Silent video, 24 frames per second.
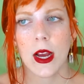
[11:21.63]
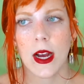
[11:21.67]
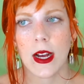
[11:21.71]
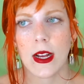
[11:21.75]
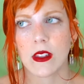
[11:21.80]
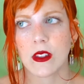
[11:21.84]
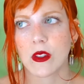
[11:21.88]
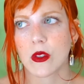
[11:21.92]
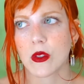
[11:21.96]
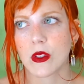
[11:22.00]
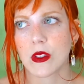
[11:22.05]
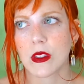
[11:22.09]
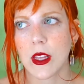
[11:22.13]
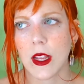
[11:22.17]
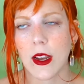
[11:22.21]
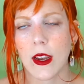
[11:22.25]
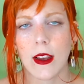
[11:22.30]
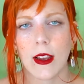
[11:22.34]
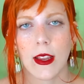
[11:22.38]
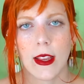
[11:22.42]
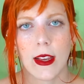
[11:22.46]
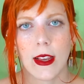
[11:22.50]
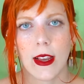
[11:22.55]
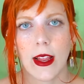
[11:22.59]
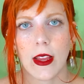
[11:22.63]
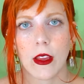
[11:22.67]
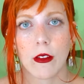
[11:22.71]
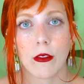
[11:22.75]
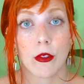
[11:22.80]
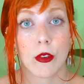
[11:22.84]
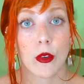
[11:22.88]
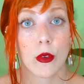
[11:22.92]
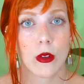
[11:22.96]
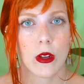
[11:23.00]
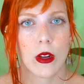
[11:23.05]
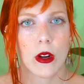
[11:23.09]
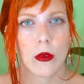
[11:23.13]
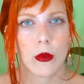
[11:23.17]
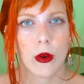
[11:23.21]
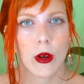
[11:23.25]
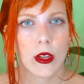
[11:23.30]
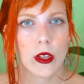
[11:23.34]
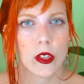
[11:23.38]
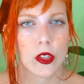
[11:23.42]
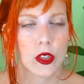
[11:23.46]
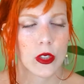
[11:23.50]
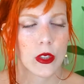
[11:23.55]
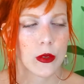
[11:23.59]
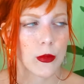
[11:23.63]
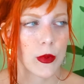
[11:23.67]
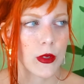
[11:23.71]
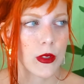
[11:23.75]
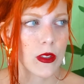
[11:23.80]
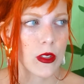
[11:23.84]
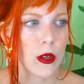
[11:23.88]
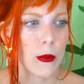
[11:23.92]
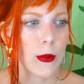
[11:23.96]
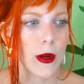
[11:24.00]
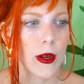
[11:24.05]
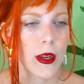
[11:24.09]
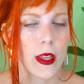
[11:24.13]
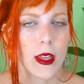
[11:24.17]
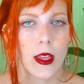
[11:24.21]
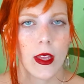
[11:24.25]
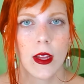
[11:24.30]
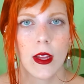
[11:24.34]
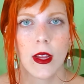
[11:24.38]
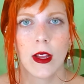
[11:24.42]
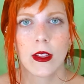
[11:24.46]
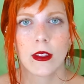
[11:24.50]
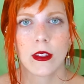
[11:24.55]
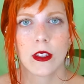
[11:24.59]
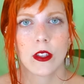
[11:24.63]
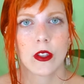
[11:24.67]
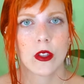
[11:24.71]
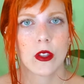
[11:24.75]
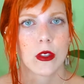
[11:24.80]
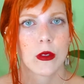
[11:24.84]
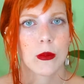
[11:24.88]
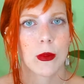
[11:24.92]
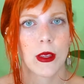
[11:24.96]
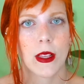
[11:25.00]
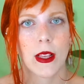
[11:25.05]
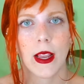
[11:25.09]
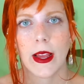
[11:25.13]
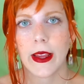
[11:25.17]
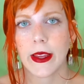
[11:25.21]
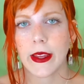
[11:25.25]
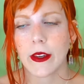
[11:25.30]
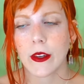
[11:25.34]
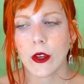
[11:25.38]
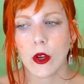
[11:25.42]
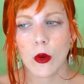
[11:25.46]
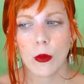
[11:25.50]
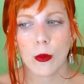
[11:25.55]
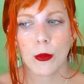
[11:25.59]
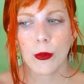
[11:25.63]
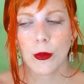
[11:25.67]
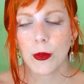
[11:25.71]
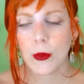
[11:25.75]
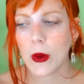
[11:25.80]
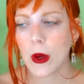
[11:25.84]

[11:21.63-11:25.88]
And so suddenly, like if you're in a relationship with somebody, they just be like, nope,